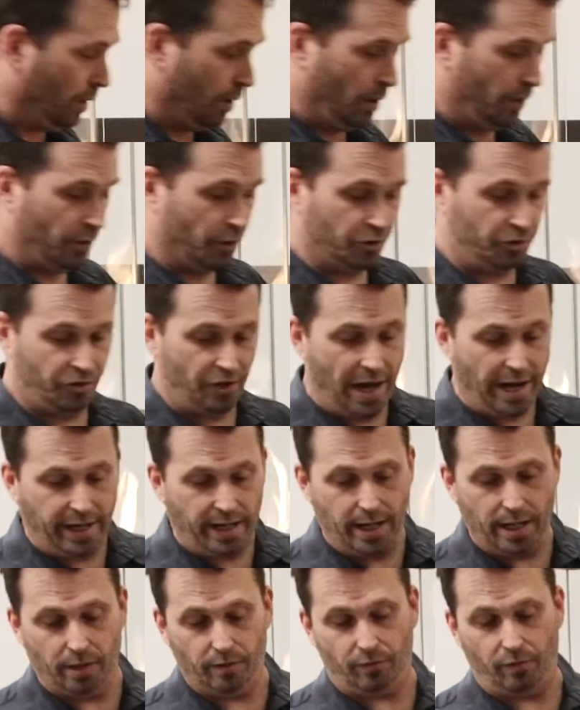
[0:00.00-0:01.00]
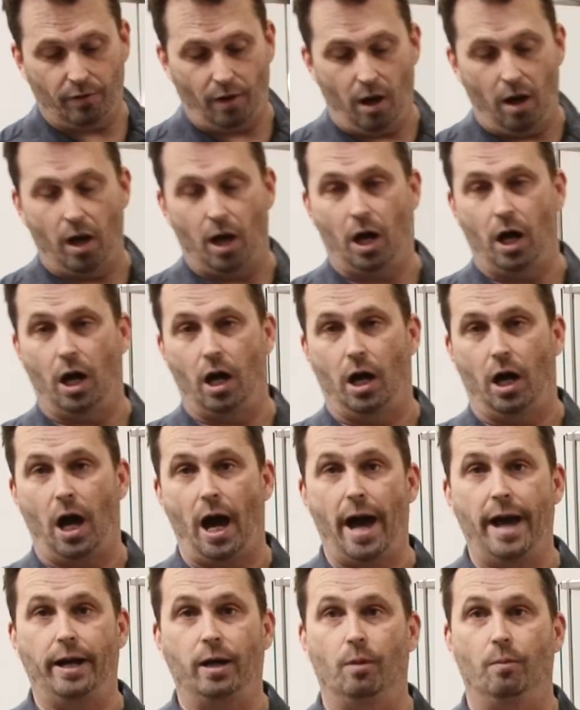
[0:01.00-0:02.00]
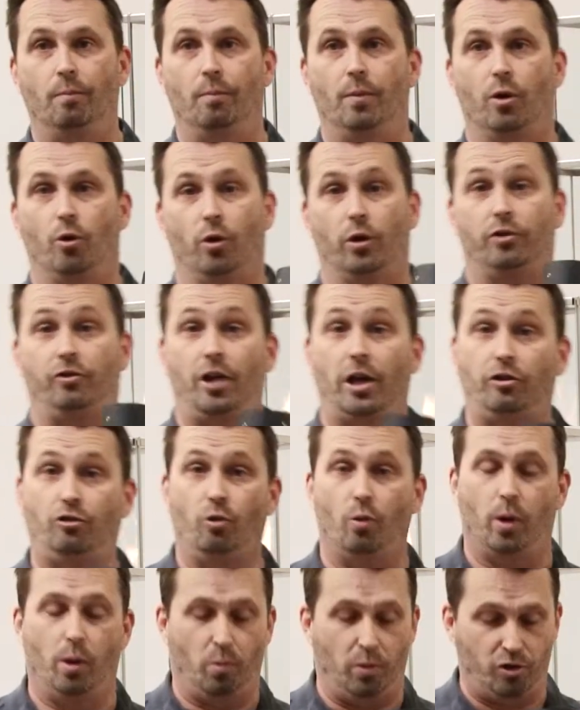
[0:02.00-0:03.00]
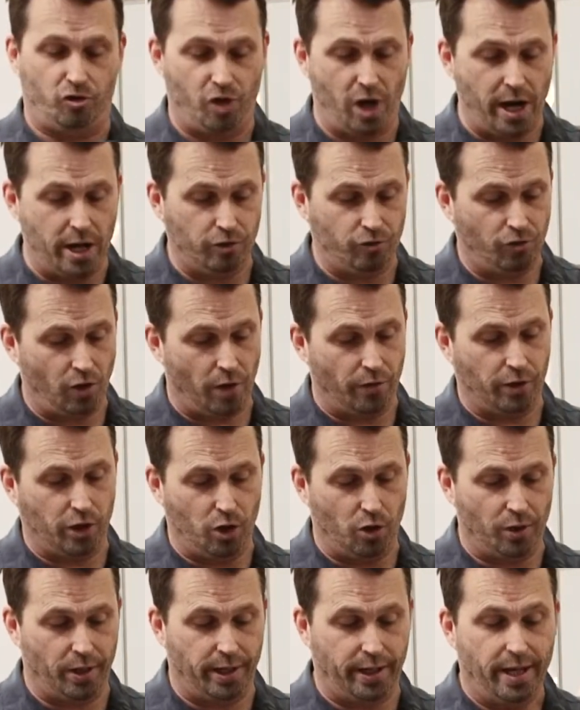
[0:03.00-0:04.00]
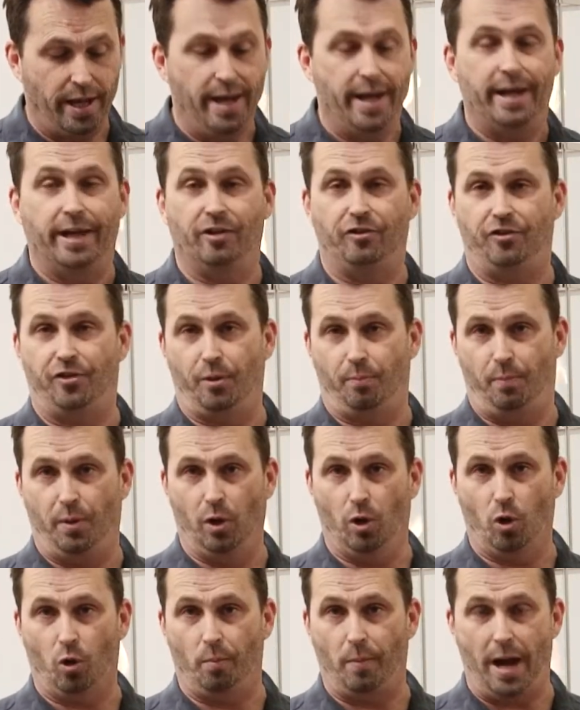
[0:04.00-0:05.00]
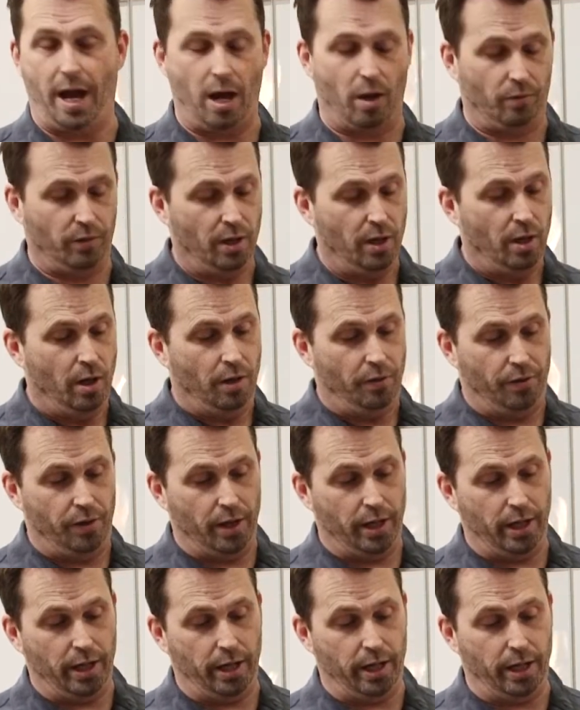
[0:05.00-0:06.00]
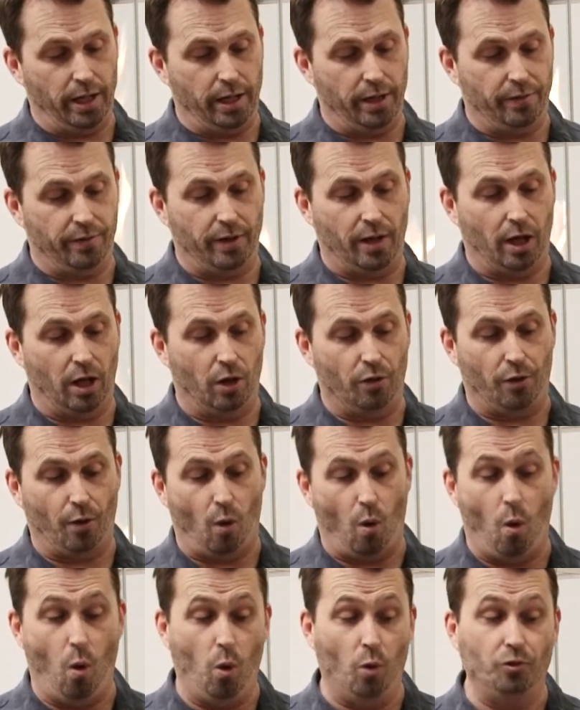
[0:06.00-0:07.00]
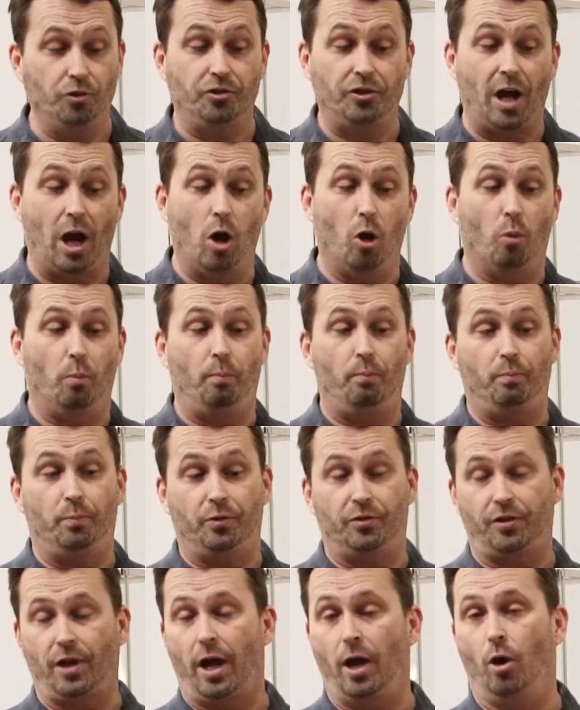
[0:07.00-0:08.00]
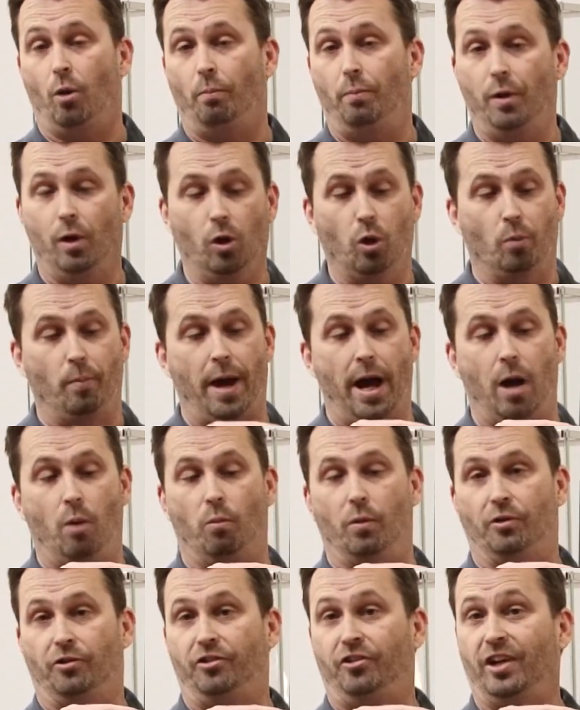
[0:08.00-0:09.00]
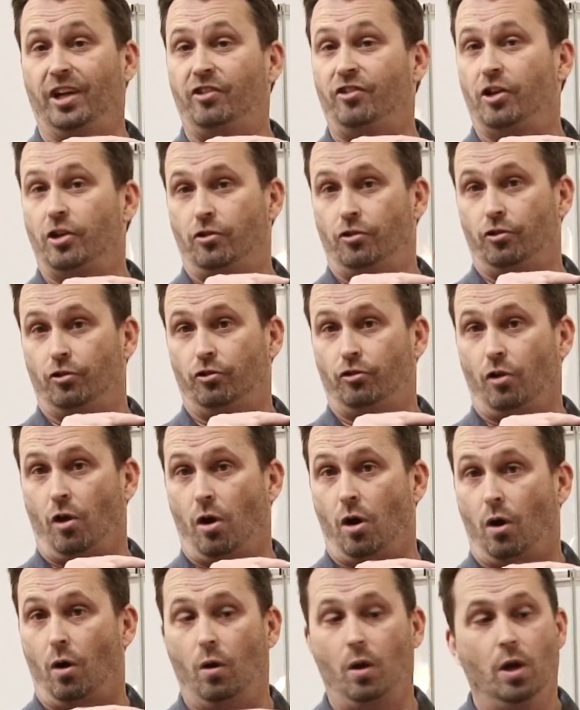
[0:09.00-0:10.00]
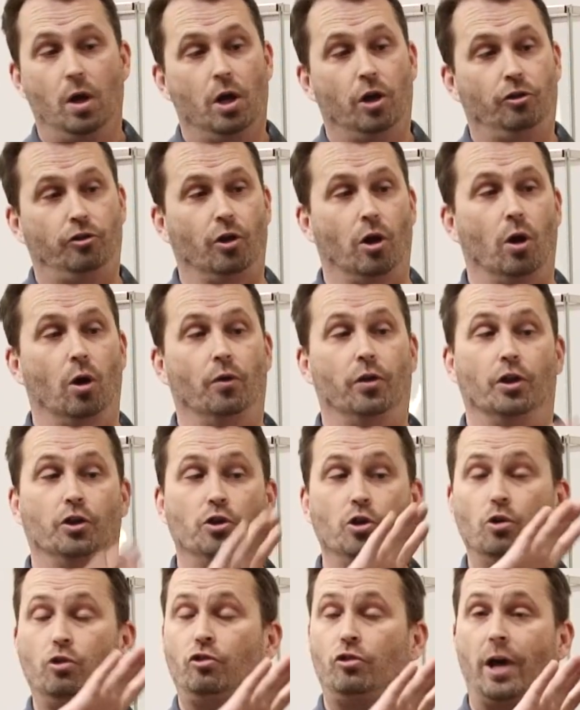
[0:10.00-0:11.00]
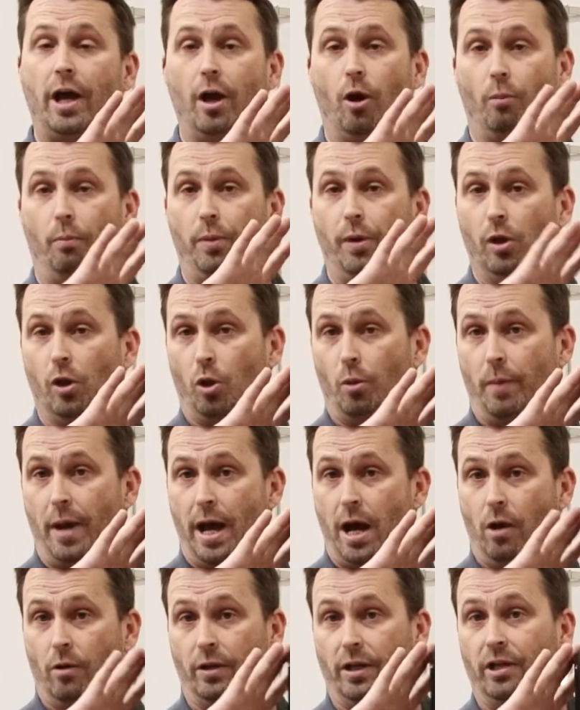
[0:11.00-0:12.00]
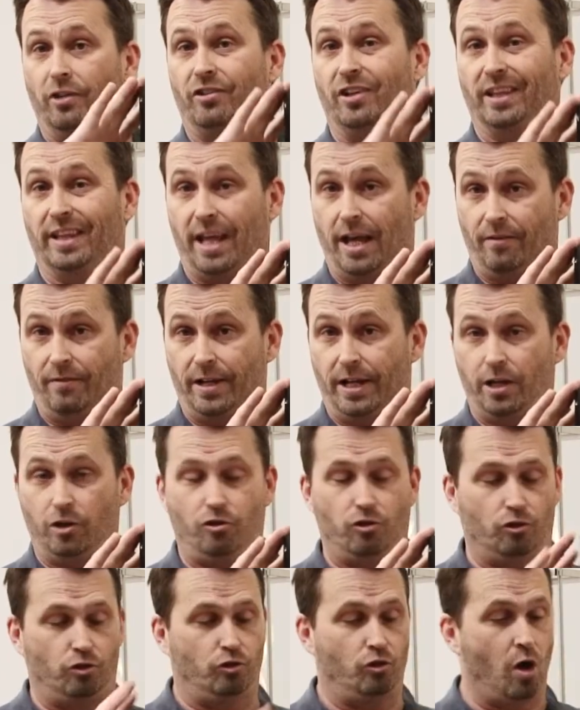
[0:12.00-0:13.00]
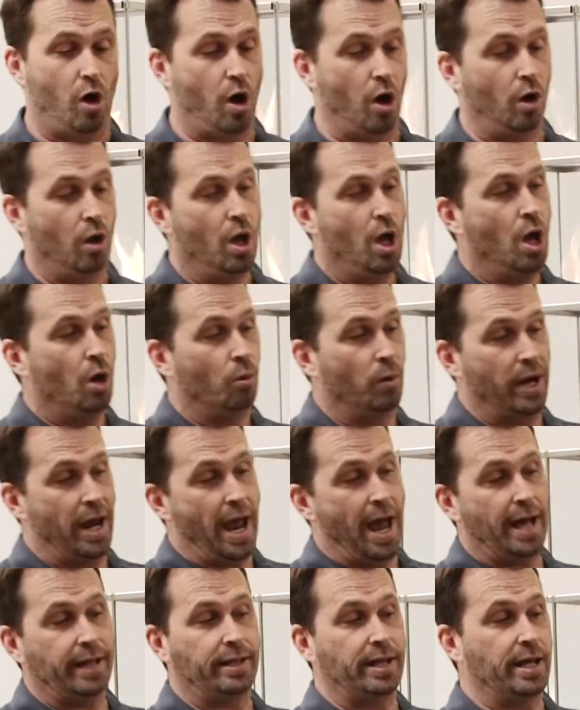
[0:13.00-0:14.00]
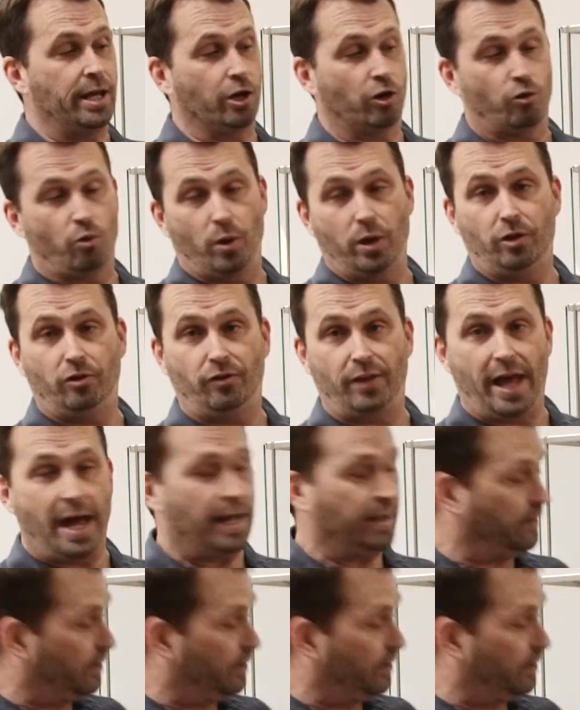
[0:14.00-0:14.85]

The second item or accessory we changed on the unit is the pillar mount. The old style pillar mount was 6 inches tall. So the new style pillar mount is 11 inches tall. We had to increase that